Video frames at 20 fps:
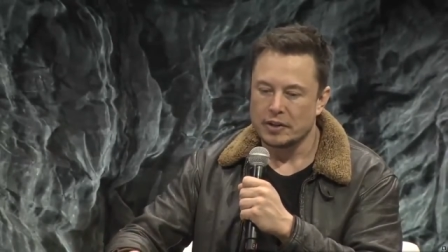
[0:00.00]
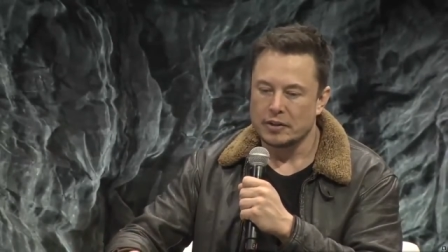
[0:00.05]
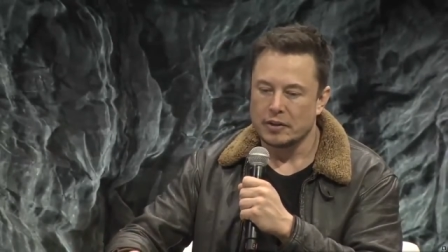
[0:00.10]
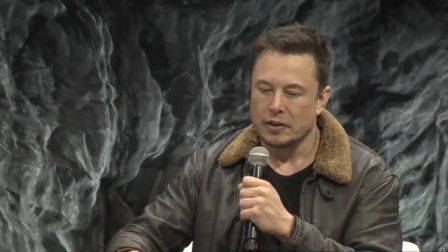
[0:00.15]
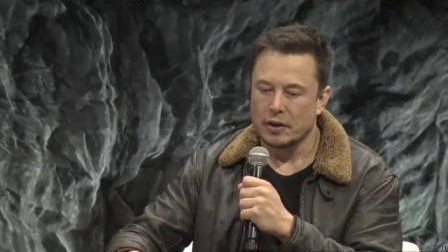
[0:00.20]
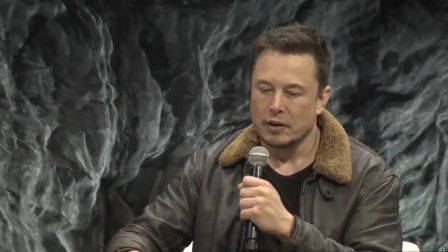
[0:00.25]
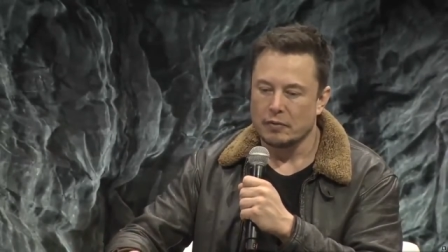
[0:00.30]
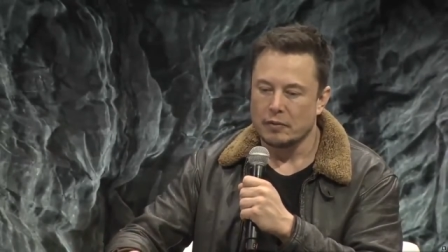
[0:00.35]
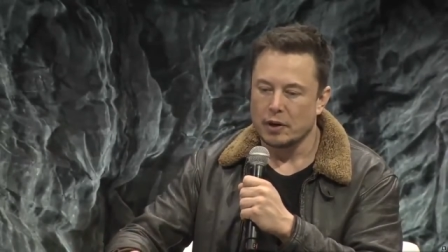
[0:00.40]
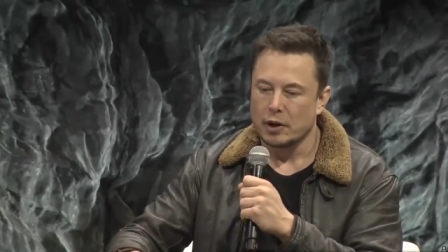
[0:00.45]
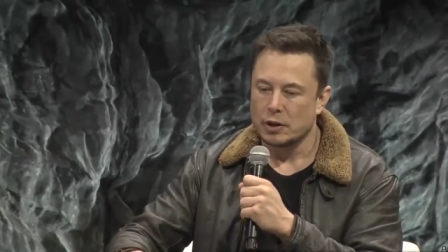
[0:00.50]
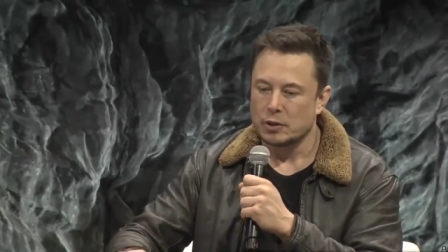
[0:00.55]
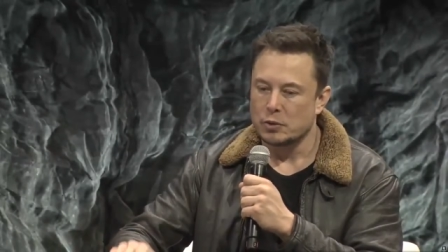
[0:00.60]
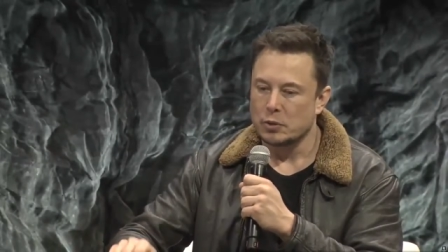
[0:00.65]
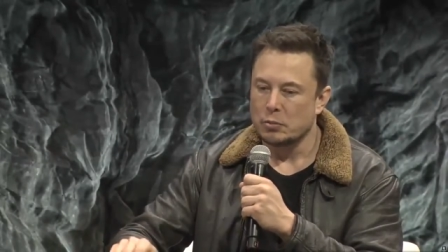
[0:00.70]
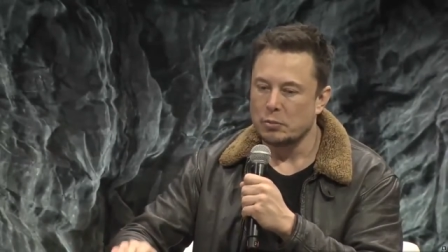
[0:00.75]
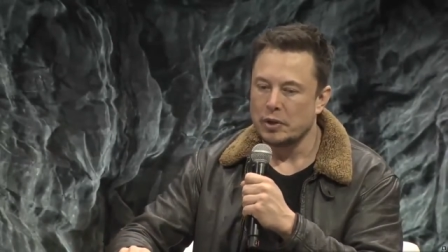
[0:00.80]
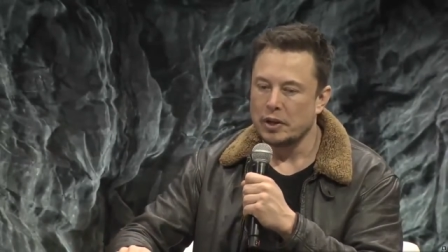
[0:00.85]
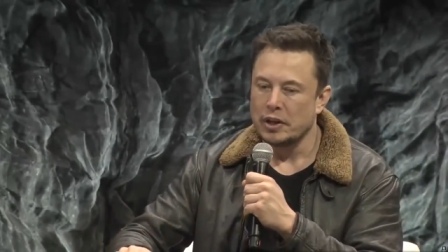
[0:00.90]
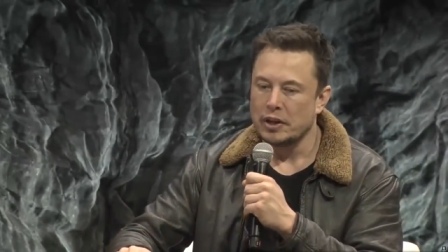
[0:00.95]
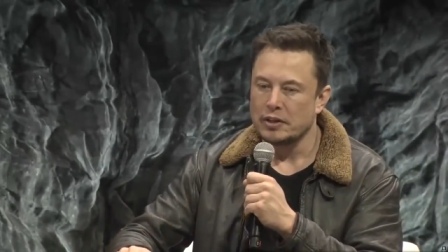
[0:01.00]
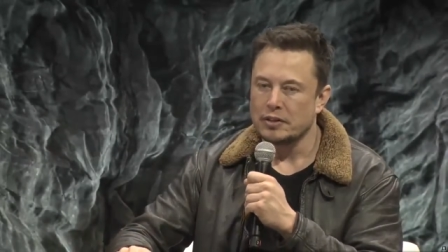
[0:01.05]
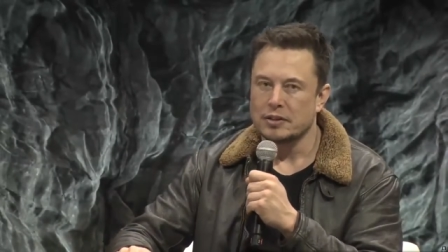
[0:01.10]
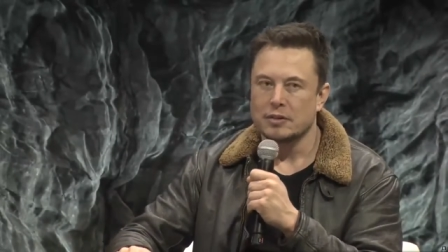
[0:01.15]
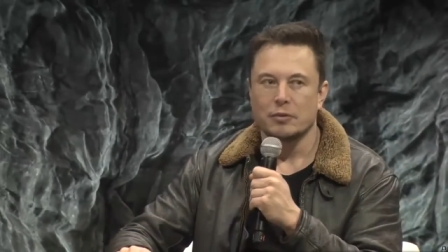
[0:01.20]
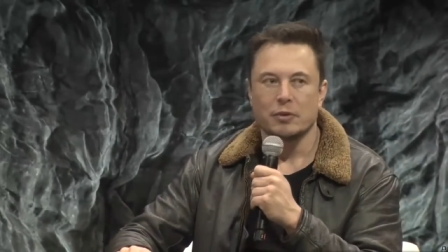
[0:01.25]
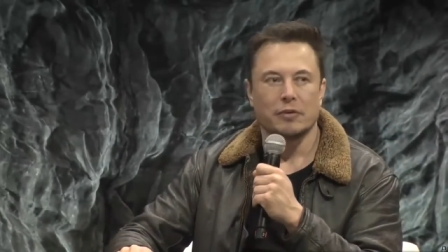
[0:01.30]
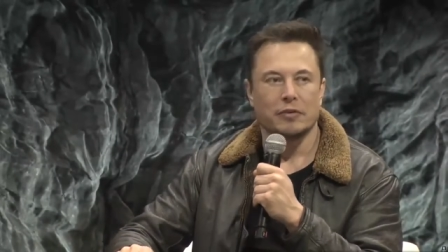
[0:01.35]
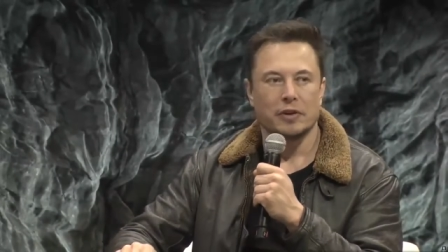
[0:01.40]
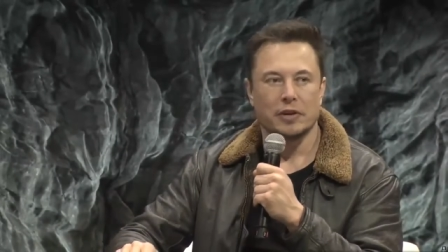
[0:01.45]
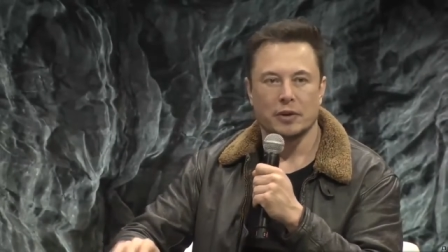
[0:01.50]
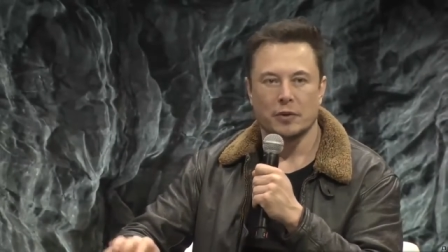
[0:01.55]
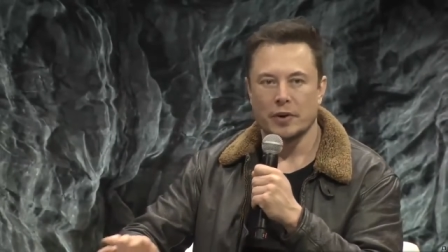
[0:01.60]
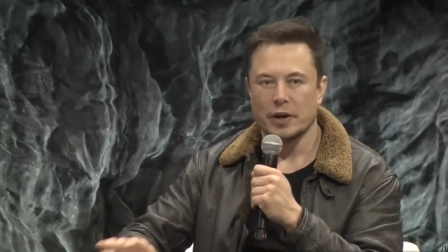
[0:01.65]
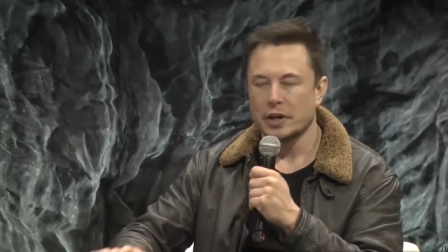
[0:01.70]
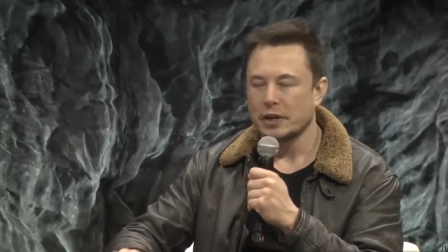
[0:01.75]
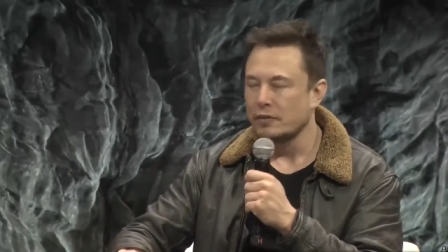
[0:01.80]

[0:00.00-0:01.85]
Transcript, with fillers: on Mars would be somewhat of a direct